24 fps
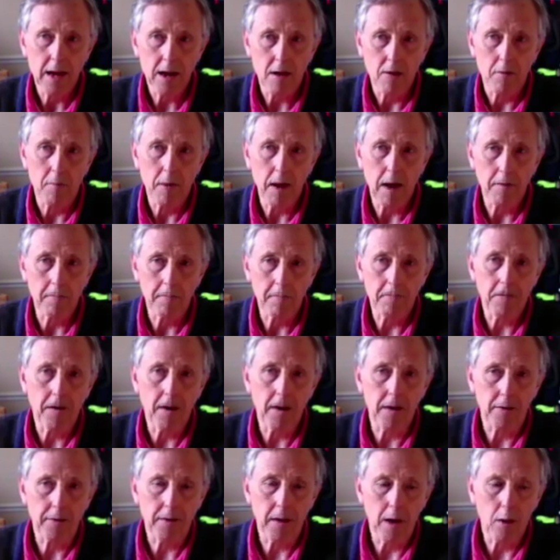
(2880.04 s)
hear about and
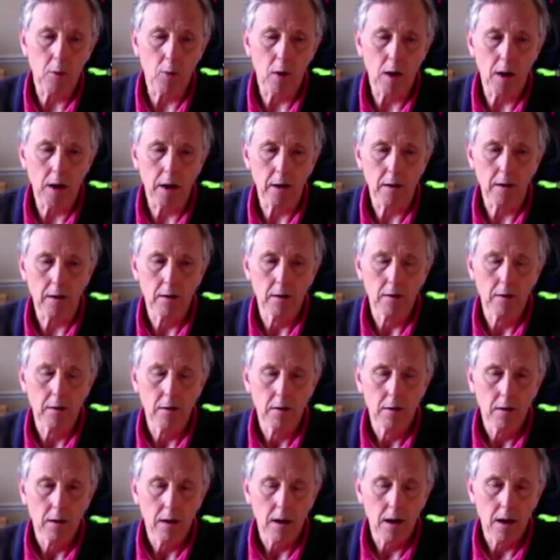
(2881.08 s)
find their way
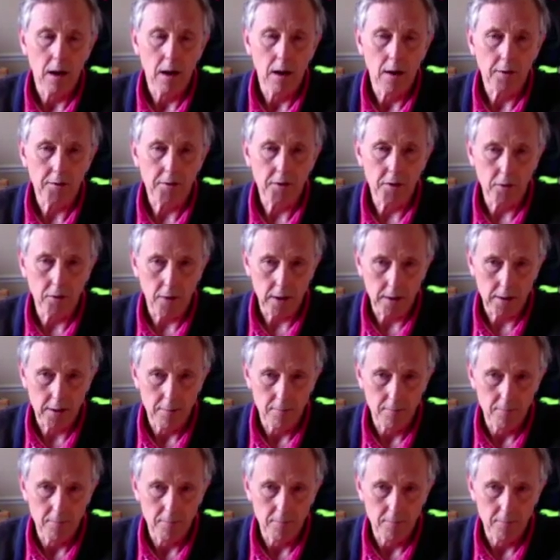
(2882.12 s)
to it.